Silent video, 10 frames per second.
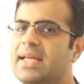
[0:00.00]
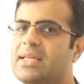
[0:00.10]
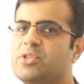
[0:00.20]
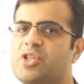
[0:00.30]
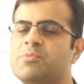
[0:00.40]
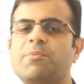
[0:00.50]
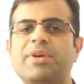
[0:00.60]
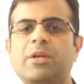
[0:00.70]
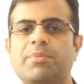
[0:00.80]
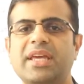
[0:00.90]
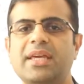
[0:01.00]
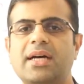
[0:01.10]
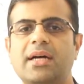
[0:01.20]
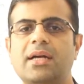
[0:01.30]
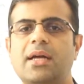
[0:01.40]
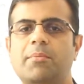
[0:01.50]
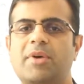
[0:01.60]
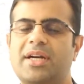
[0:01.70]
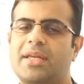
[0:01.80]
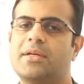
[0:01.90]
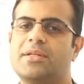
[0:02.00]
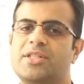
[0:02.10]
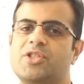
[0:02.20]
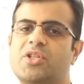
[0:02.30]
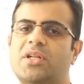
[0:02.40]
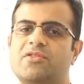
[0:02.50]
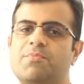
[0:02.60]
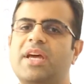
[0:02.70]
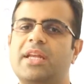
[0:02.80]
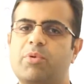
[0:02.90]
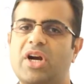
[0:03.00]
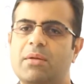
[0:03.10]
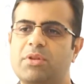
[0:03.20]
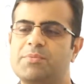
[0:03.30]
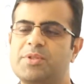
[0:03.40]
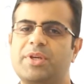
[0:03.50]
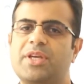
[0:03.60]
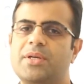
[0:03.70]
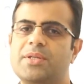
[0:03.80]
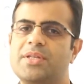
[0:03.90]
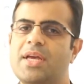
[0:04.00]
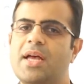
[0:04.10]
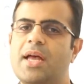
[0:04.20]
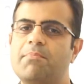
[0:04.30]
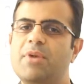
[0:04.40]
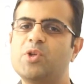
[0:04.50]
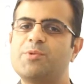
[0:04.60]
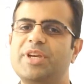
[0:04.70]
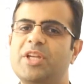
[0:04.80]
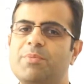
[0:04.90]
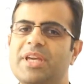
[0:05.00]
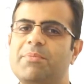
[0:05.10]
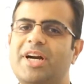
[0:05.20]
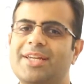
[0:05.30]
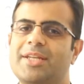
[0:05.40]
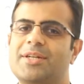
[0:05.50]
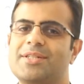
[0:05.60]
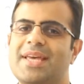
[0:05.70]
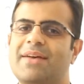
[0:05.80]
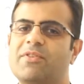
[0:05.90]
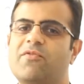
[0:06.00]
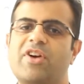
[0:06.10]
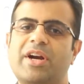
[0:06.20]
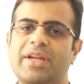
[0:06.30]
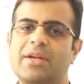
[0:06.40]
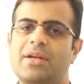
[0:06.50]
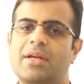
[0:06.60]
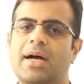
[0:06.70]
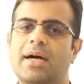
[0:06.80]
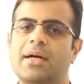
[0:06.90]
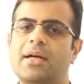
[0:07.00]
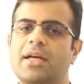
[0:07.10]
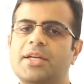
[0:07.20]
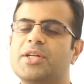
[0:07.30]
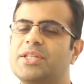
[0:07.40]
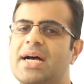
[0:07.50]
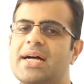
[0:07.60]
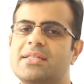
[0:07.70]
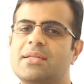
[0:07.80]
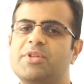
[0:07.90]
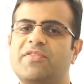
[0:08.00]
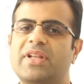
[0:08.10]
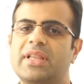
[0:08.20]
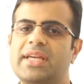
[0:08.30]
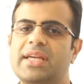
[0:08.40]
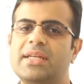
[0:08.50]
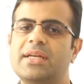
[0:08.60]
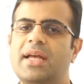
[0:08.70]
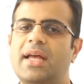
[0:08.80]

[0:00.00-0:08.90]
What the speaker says: Now in terms of B2B marketers, it solves many problems because most B2B marketers have a very good concept of a lead.